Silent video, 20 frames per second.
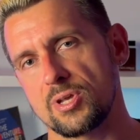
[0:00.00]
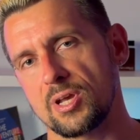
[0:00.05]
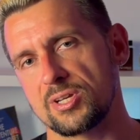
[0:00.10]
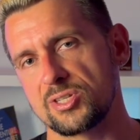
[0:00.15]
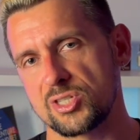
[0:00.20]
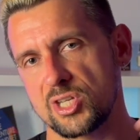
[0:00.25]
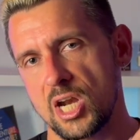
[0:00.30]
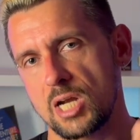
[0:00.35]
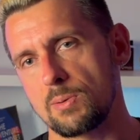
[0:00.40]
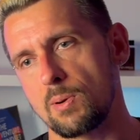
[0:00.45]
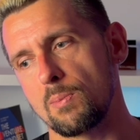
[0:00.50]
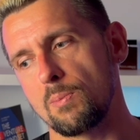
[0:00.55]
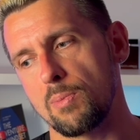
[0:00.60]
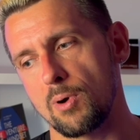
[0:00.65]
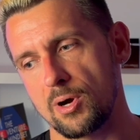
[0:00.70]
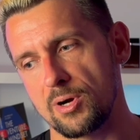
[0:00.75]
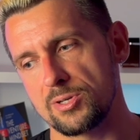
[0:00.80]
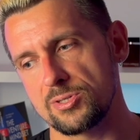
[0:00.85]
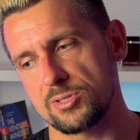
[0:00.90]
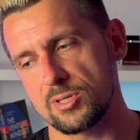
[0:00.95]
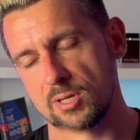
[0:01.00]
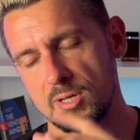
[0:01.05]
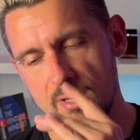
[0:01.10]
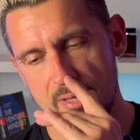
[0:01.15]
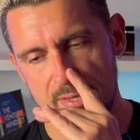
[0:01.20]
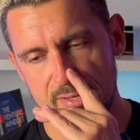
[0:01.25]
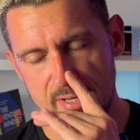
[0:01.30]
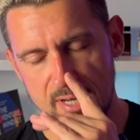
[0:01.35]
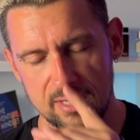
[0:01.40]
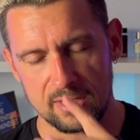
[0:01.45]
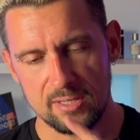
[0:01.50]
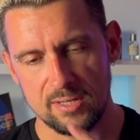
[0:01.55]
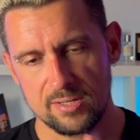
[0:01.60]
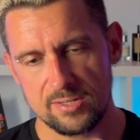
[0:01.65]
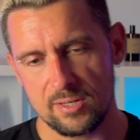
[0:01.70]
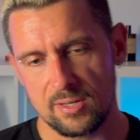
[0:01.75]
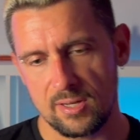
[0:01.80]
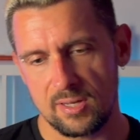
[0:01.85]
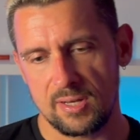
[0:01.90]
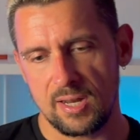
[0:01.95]
extremum points.
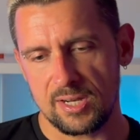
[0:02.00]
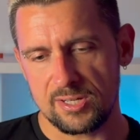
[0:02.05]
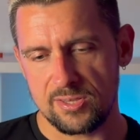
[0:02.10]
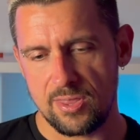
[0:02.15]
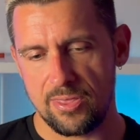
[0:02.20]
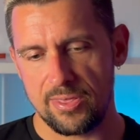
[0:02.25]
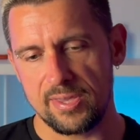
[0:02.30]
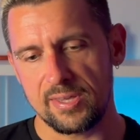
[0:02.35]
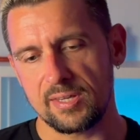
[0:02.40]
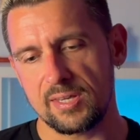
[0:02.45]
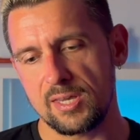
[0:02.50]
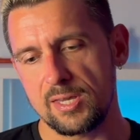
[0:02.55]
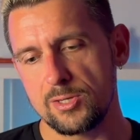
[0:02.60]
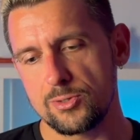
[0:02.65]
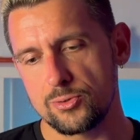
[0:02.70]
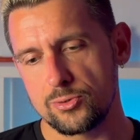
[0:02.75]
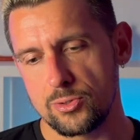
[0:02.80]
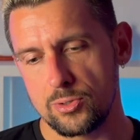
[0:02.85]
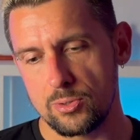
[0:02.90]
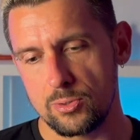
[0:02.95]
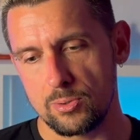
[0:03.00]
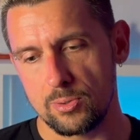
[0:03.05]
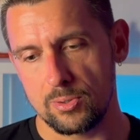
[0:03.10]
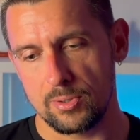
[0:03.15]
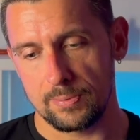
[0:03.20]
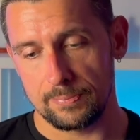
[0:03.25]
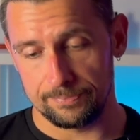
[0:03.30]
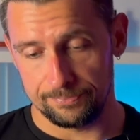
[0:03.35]
Next thing is to